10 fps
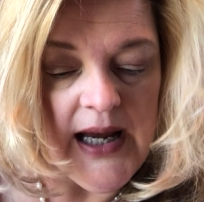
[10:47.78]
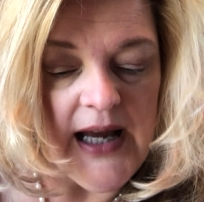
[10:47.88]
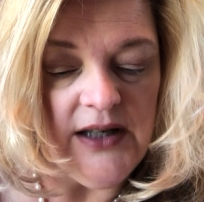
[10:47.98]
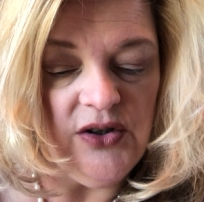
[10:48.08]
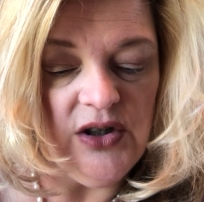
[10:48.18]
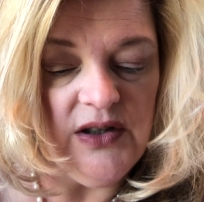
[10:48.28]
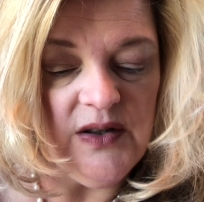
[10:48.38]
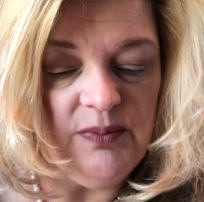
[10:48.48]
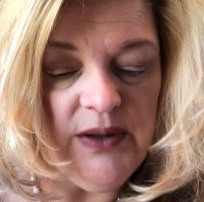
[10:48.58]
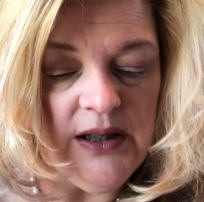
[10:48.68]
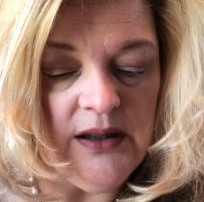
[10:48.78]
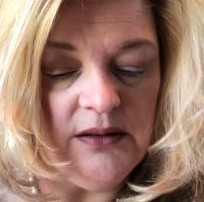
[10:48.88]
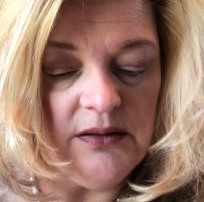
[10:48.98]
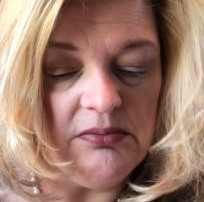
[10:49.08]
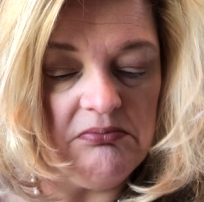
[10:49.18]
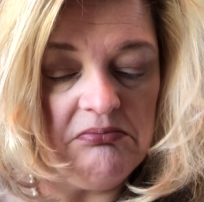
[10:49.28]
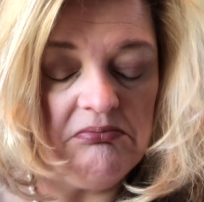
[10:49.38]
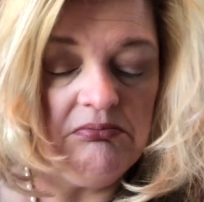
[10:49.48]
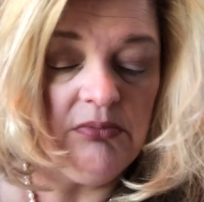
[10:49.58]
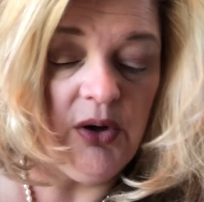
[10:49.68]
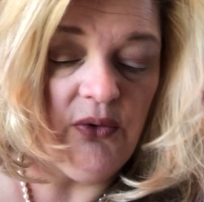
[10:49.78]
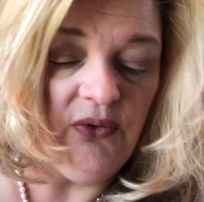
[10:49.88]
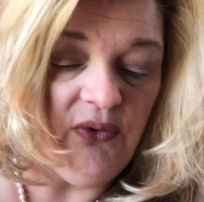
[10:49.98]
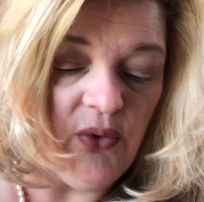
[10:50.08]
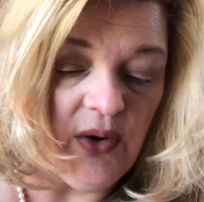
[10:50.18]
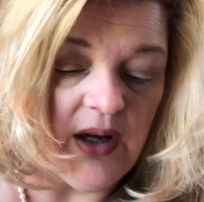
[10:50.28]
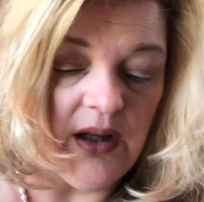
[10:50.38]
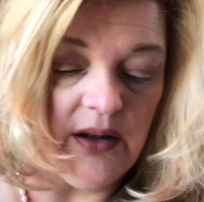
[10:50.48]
and she spent $4?